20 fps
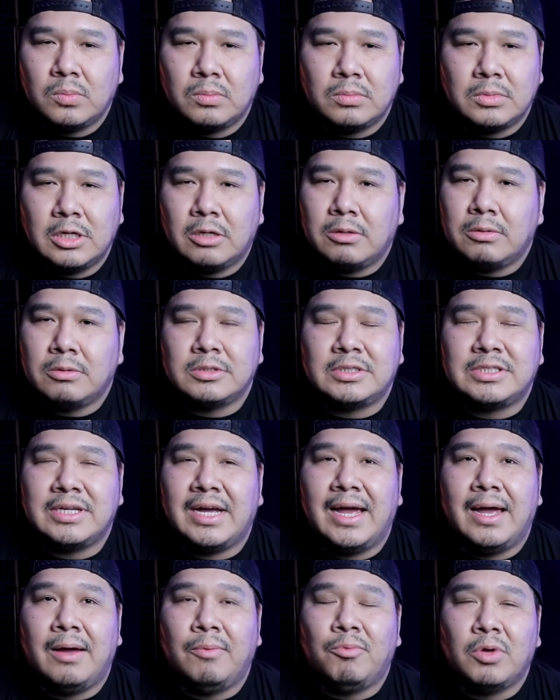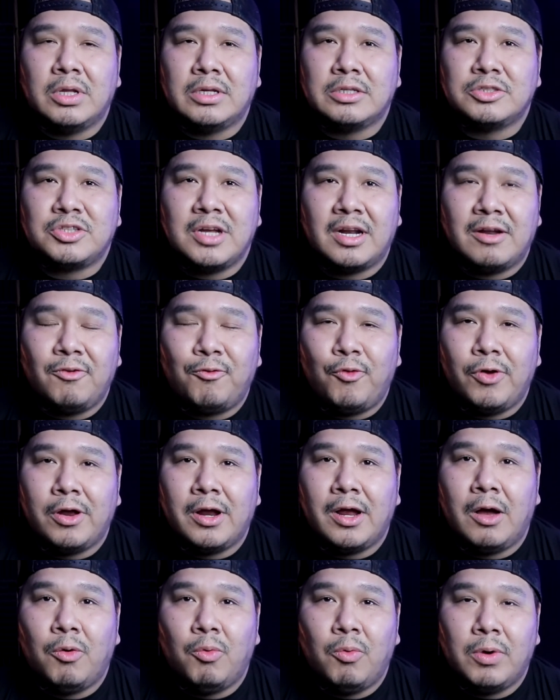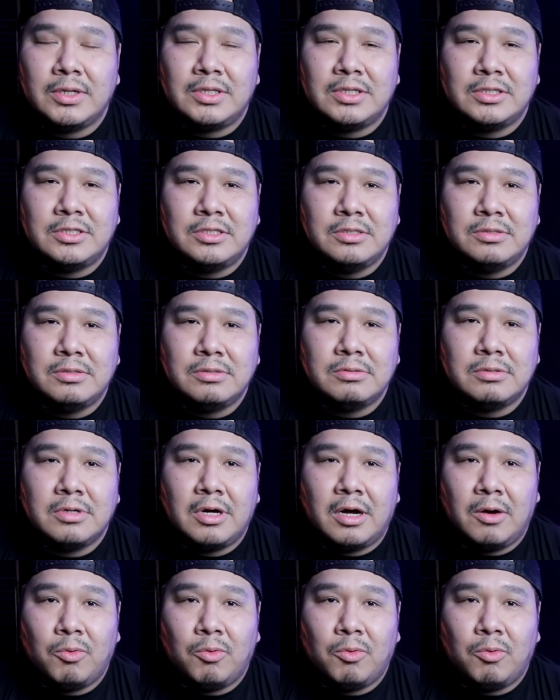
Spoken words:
the whole time while I was trying to figure out what to do or